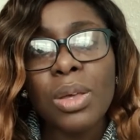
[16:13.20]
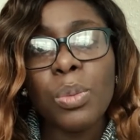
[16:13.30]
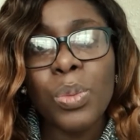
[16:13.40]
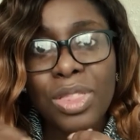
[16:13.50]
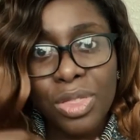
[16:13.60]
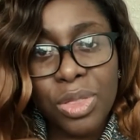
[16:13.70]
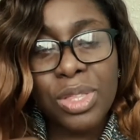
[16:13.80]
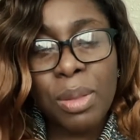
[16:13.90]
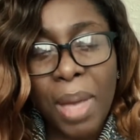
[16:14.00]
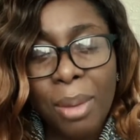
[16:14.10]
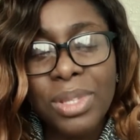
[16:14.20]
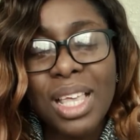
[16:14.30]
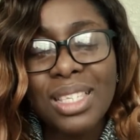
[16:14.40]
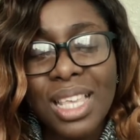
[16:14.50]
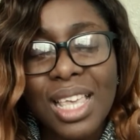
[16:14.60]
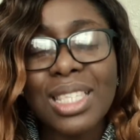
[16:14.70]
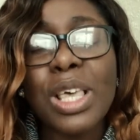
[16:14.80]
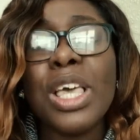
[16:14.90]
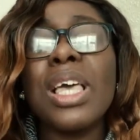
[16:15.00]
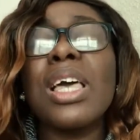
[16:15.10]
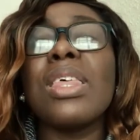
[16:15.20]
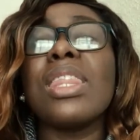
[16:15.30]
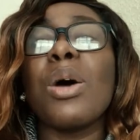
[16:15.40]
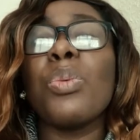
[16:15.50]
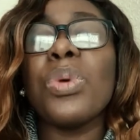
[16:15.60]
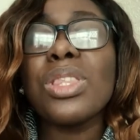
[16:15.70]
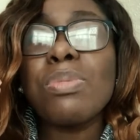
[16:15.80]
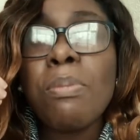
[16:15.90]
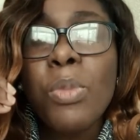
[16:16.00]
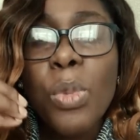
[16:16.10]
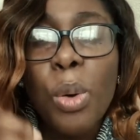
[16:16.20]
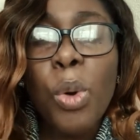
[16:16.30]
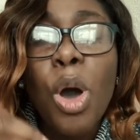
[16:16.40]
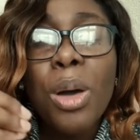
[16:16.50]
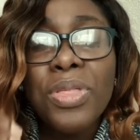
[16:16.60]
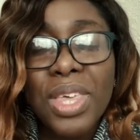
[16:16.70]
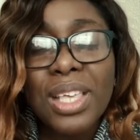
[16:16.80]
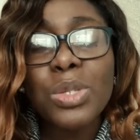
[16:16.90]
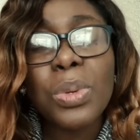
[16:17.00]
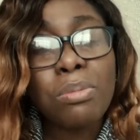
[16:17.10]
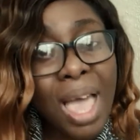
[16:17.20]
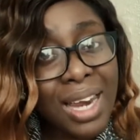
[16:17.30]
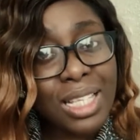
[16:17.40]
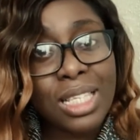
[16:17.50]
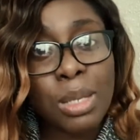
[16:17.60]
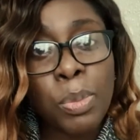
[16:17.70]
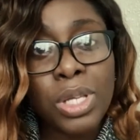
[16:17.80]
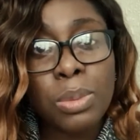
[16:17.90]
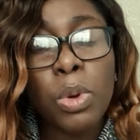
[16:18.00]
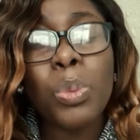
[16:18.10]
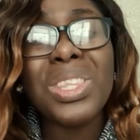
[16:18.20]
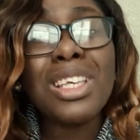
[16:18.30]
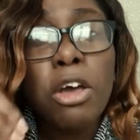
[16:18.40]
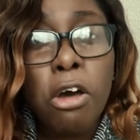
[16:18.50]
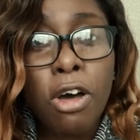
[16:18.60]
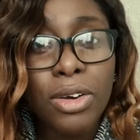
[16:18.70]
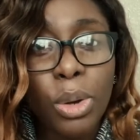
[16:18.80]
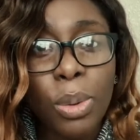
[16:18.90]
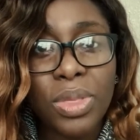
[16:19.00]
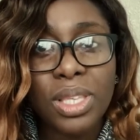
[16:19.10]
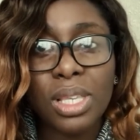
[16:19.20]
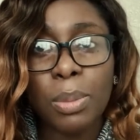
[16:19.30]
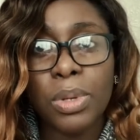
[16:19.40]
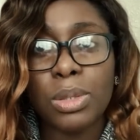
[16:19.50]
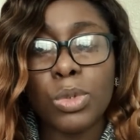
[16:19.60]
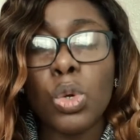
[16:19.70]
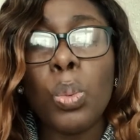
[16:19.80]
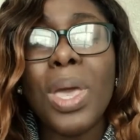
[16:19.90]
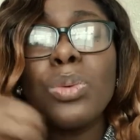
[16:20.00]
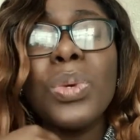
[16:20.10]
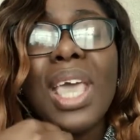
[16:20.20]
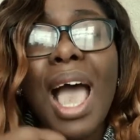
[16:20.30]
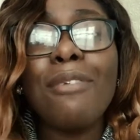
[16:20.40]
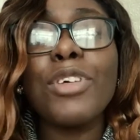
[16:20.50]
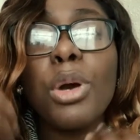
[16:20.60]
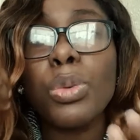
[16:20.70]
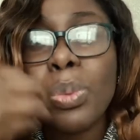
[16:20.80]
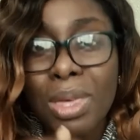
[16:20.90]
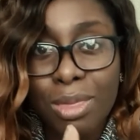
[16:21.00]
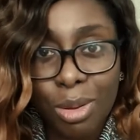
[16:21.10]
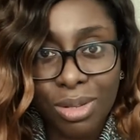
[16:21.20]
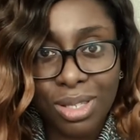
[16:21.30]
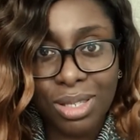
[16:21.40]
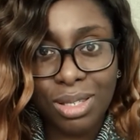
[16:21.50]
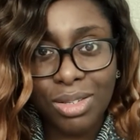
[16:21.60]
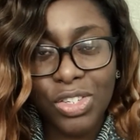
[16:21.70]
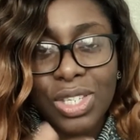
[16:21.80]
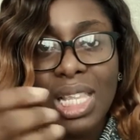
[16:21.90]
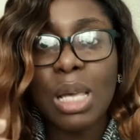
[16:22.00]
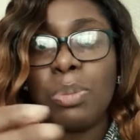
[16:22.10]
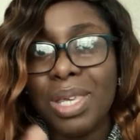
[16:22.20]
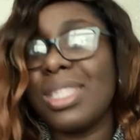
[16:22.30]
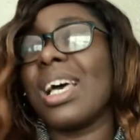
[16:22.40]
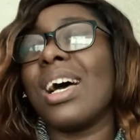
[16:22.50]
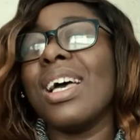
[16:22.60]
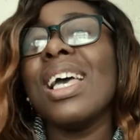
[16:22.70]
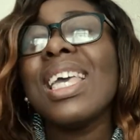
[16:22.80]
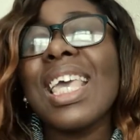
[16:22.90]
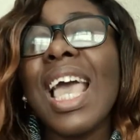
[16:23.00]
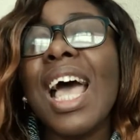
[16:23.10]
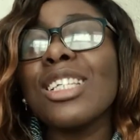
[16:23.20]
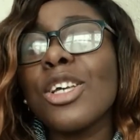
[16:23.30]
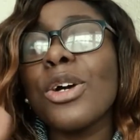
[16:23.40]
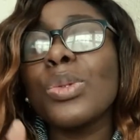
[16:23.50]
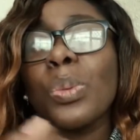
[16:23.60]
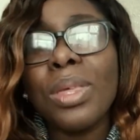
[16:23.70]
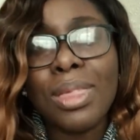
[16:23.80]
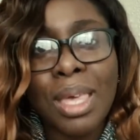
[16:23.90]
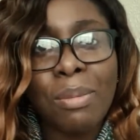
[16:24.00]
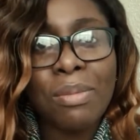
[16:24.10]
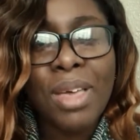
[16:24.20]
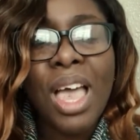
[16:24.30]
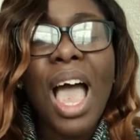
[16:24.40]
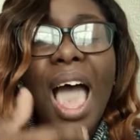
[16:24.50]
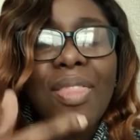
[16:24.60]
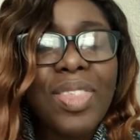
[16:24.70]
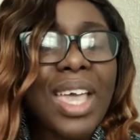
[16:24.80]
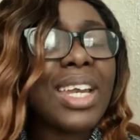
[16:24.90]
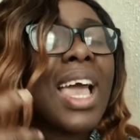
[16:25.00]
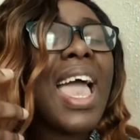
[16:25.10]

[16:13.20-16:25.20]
with the Bible then says that with all things, with man it is impossible, with God all things are possible. So when we have God with us, just like Peter, he had God with him, and then